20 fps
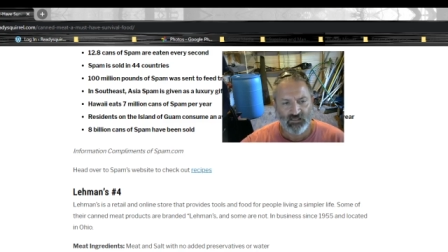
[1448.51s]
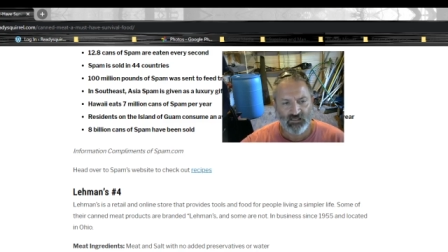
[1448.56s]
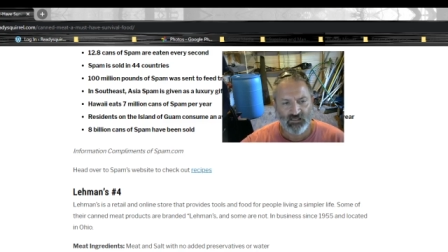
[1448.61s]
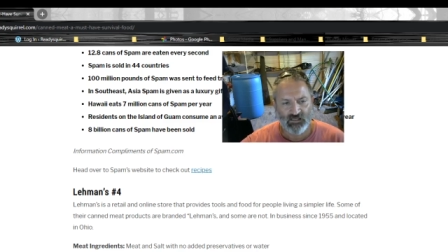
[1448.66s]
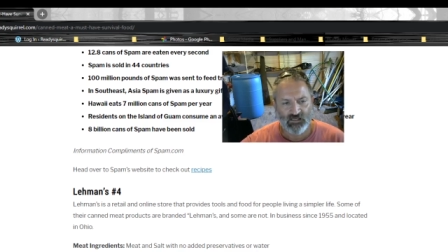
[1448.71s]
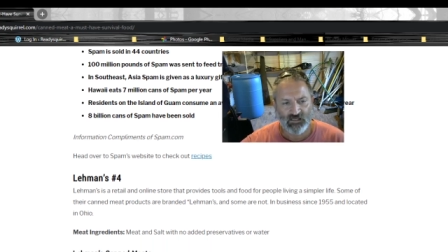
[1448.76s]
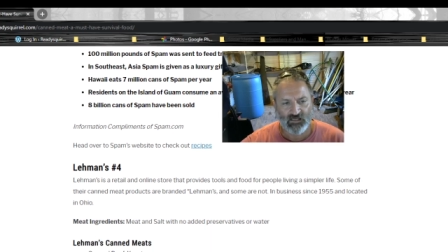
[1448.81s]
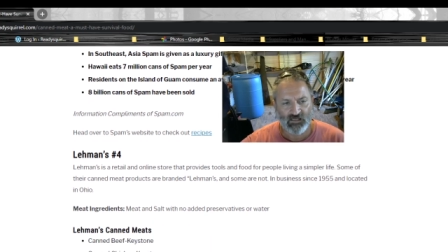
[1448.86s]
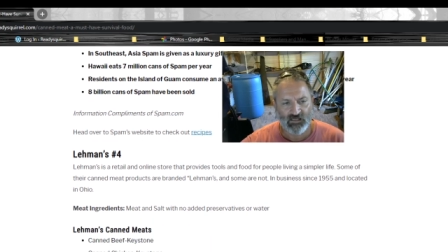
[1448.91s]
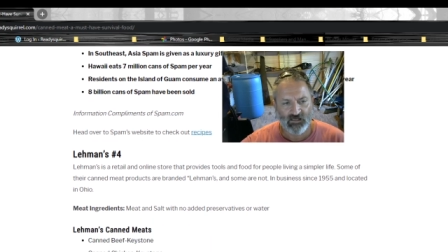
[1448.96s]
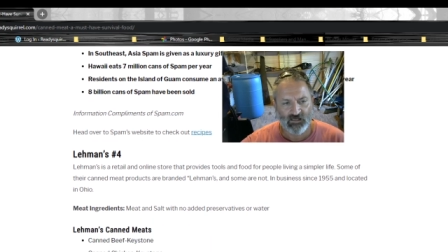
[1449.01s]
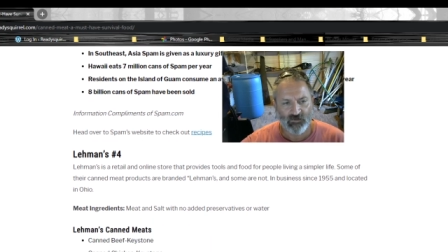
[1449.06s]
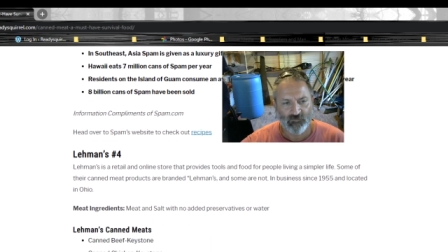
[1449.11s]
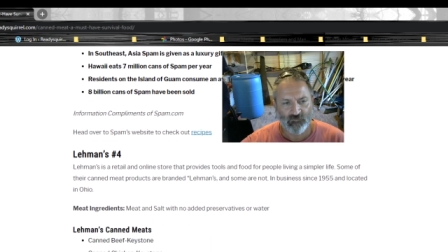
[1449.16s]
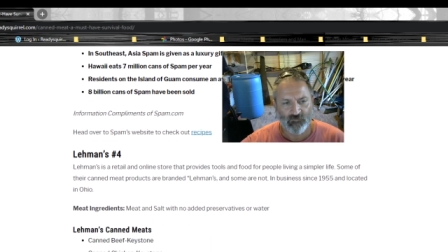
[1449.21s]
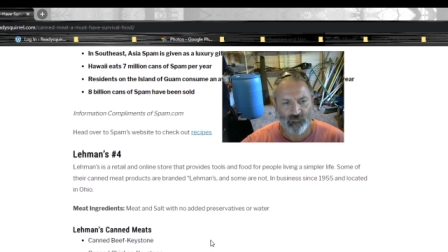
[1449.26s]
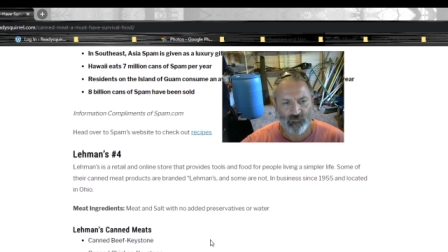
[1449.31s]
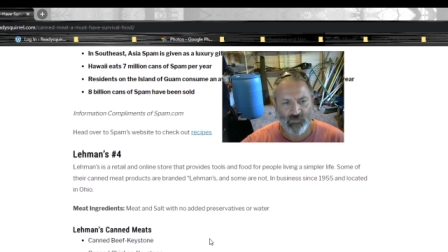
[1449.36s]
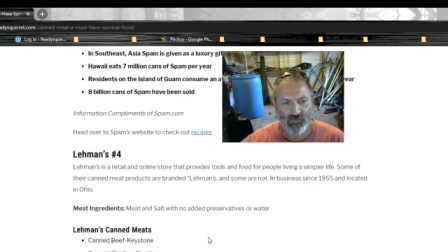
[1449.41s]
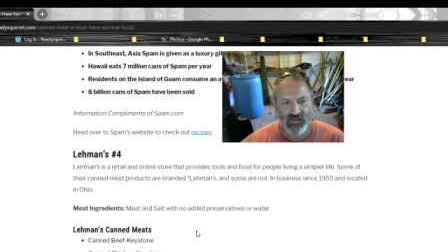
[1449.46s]
Uh,
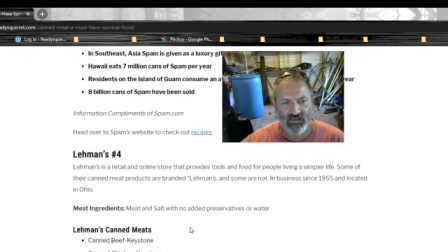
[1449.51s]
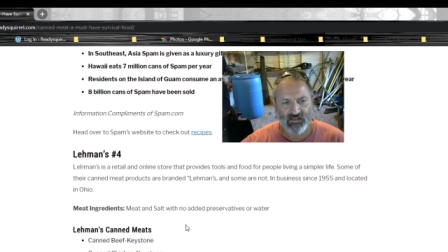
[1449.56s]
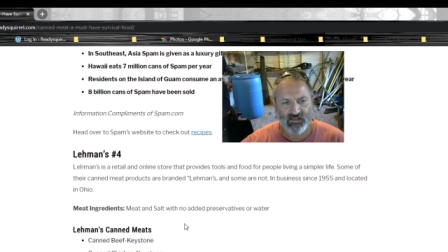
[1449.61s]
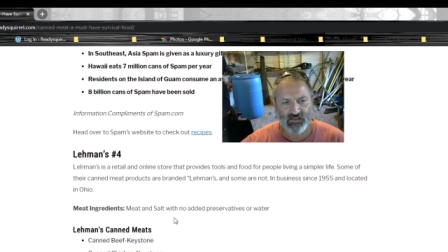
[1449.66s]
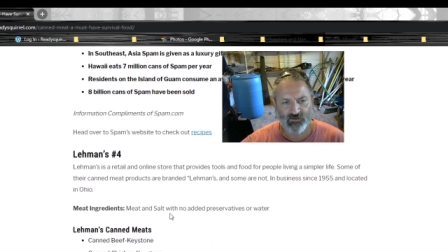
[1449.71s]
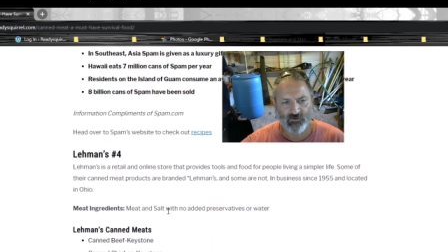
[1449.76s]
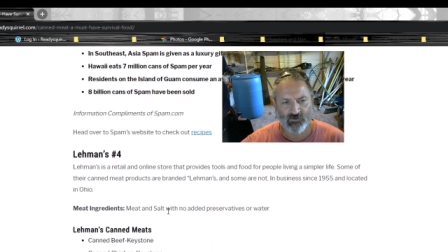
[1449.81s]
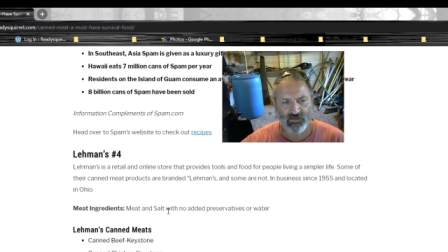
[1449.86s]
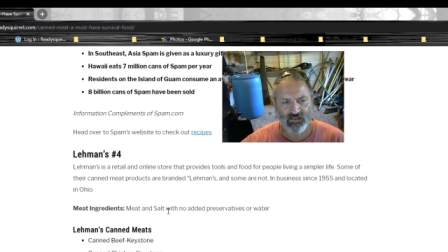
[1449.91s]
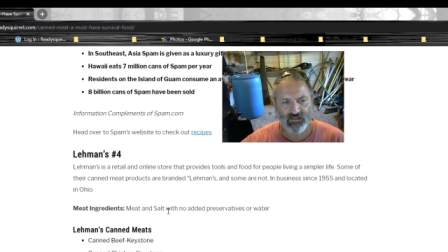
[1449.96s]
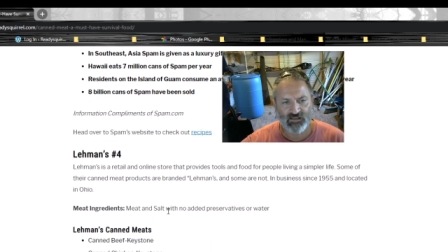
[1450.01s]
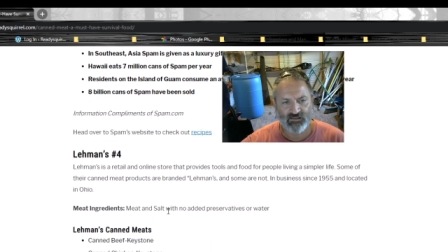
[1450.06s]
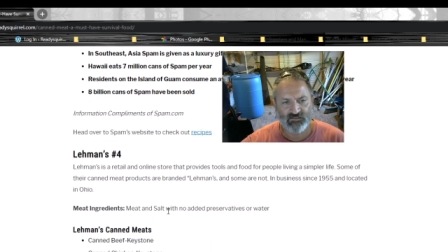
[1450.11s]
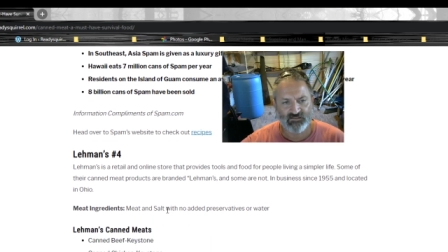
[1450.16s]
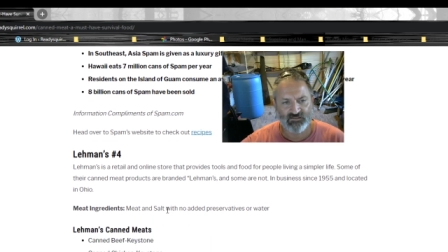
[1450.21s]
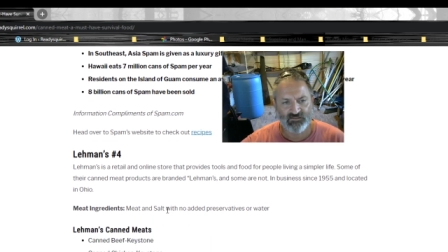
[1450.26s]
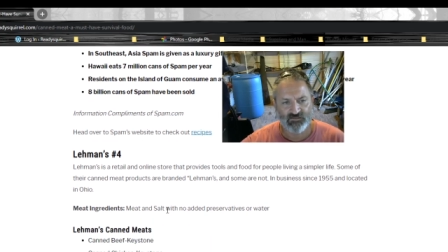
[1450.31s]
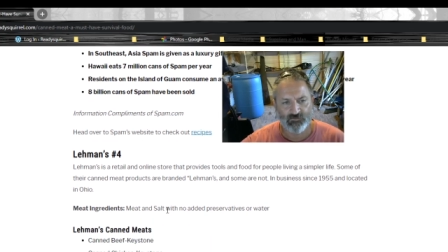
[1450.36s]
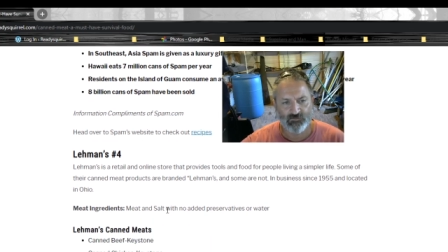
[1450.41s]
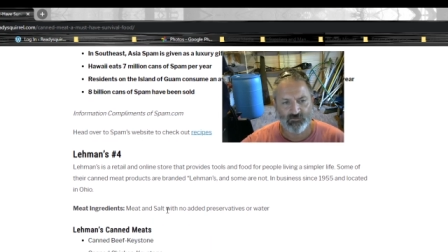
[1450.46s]
meat ingredients,